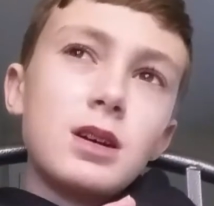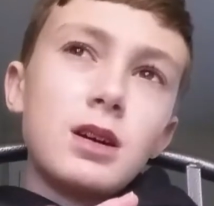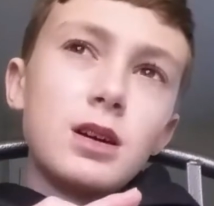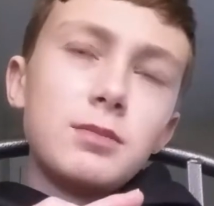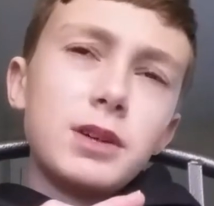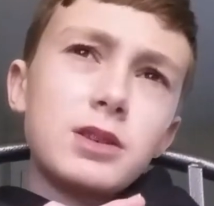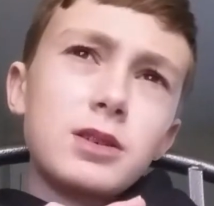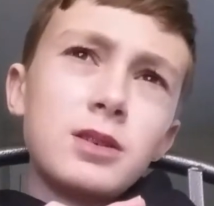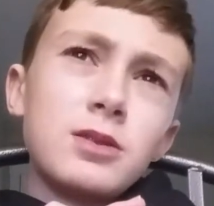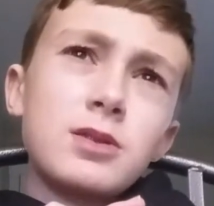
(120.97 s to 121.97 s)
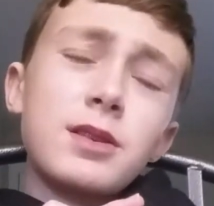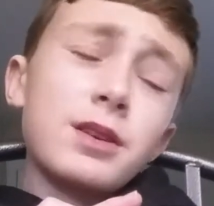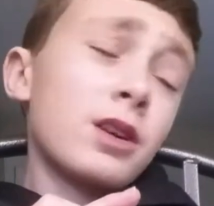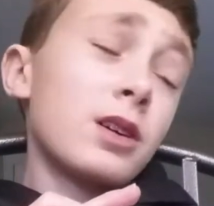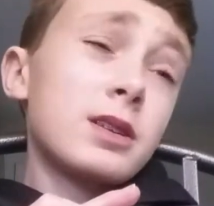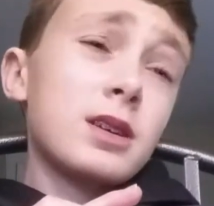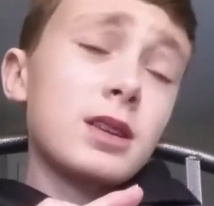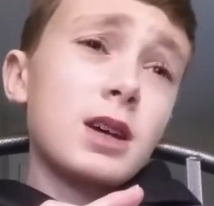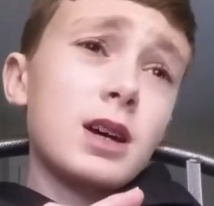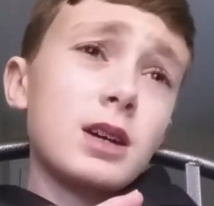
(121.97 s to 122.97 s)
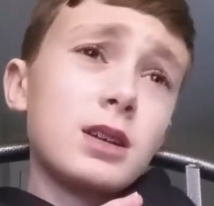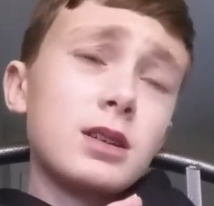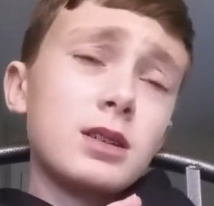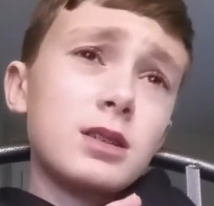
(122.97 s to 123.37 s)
music use. I think I already said that.